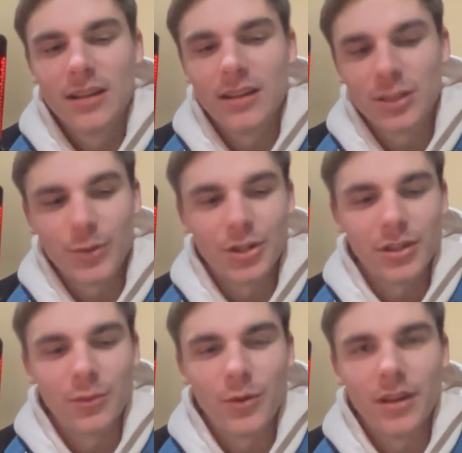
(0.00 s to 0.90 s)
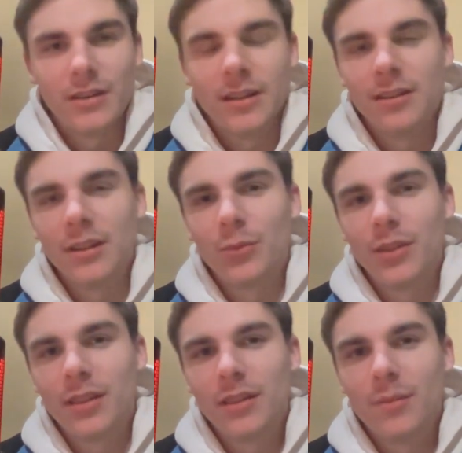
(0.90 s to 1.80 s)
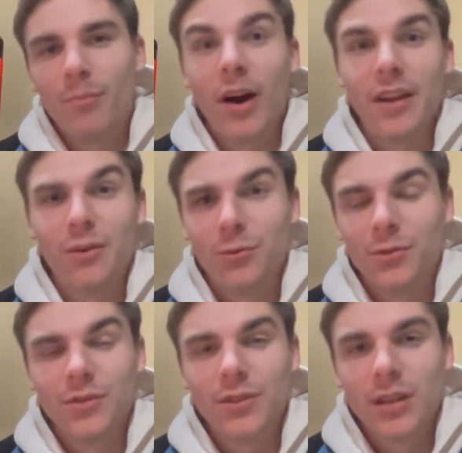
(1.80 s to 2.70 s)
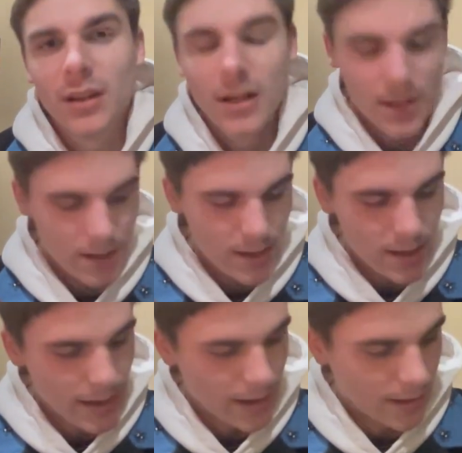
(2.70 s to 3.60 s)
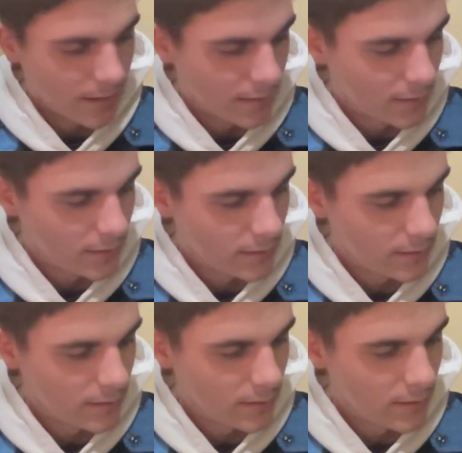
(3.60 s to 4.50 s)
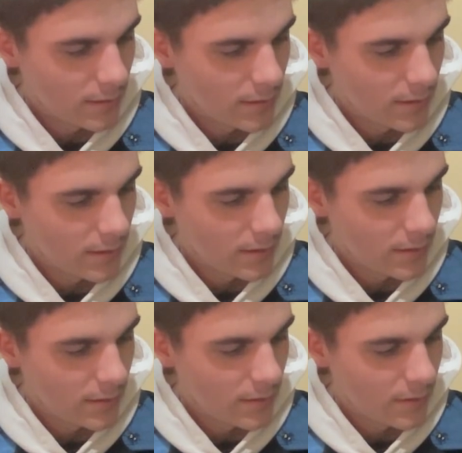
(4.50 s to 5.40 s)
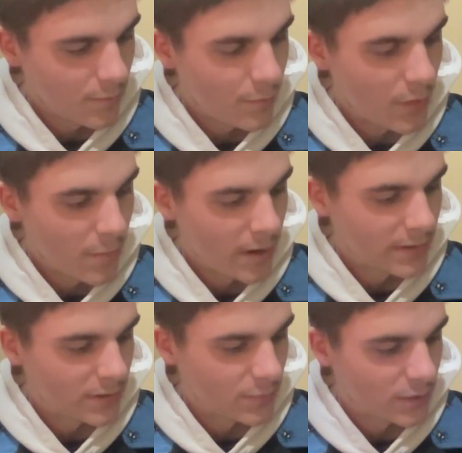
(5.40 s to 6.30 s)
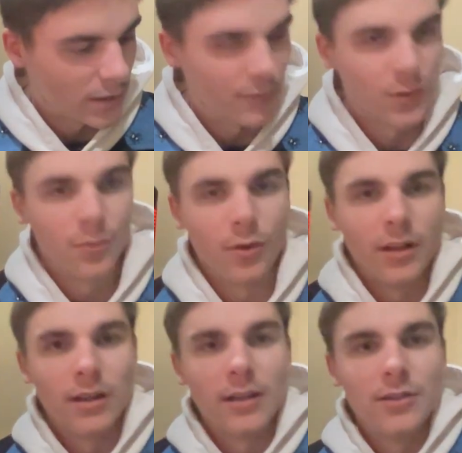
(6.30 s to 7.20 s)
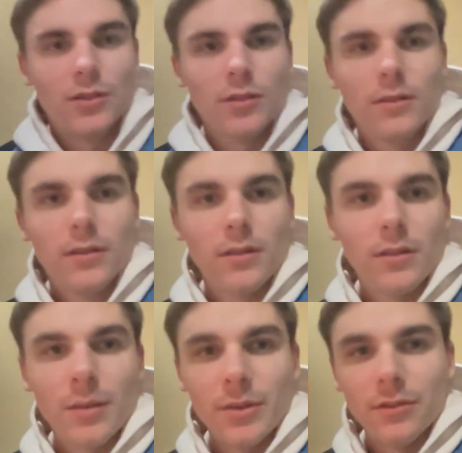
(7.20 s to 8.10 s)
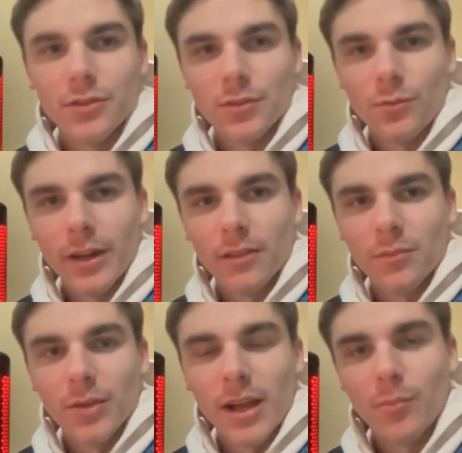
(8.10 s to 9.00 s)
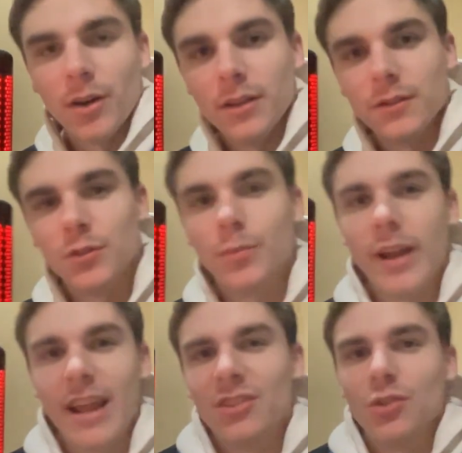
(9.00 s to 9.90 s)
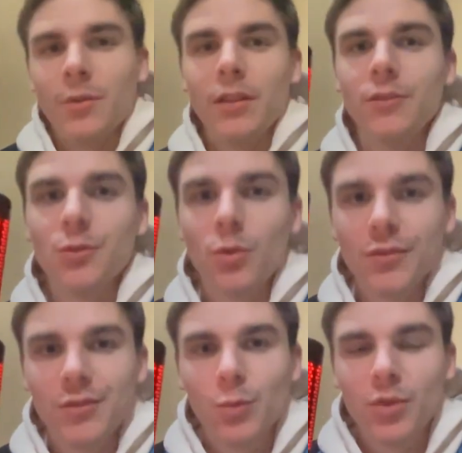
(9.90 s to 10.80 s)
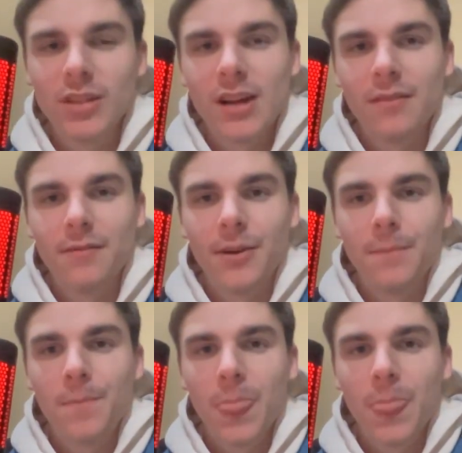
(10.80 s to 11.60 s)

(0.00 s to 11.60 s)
especially when dealing with buttonholes. And the buttons themselves are pretty nice. I mean, they're just regular black buttons, but hand sewing those was kind of fun.